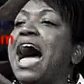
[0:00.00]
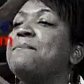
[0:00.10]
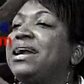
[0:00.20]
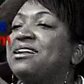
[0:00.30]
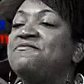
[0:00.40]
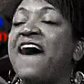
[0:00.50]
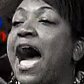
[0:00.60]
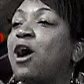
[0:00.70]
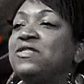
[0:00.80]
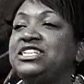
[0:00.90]
I made a
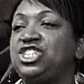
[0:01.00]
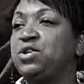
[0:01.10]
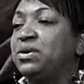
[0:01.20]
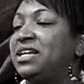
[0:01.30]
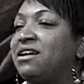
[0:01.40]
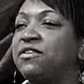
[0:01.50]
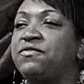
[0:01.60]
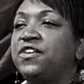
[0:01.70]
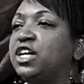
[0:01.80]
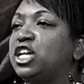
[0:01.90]
vow that she would never feel